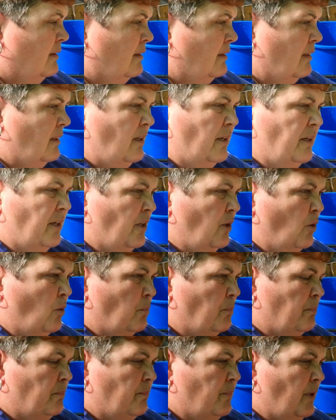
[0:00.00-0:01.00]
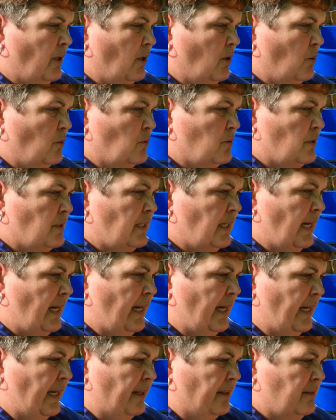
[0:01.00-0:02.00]
like an old
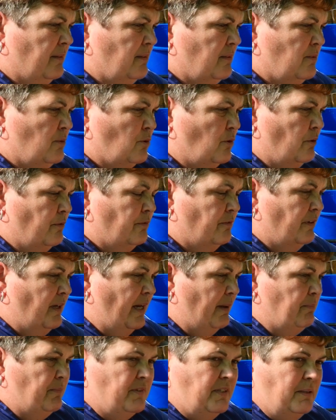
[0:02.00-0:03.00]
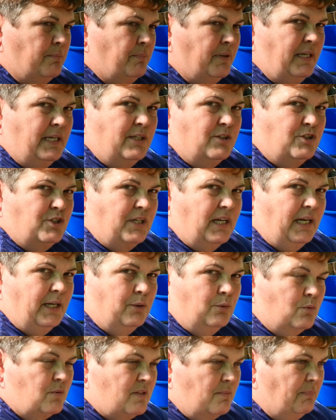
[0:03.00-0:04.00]
can, sort of an empty peach can
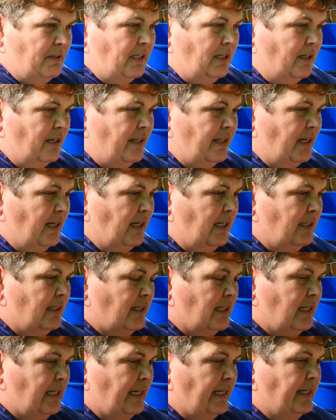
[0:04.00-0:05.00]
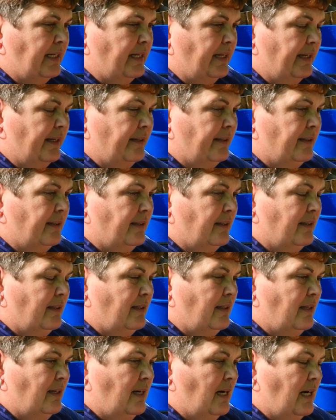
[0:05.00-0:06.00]
or something like that, clean it
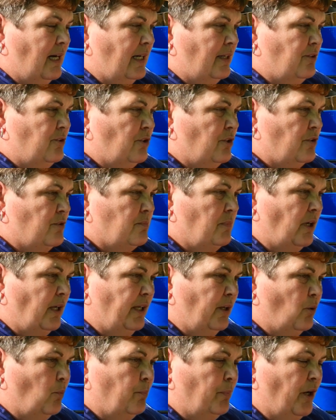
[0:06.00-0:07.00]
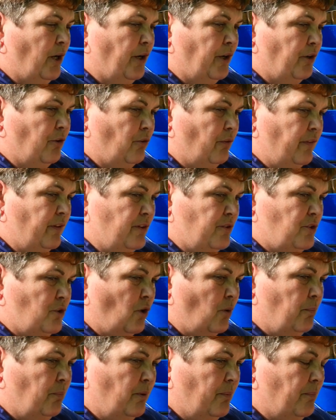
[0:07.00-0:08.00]
and use my little burner on the
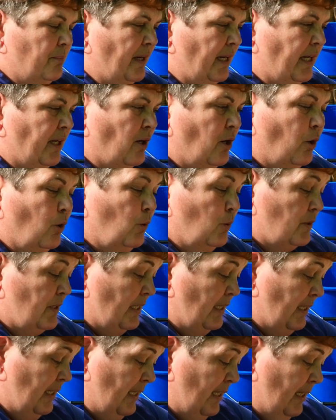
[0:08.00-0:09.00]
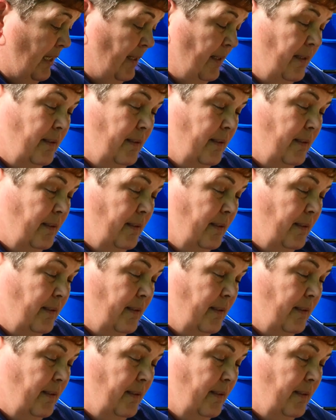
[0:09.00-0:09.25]
top and make holes in the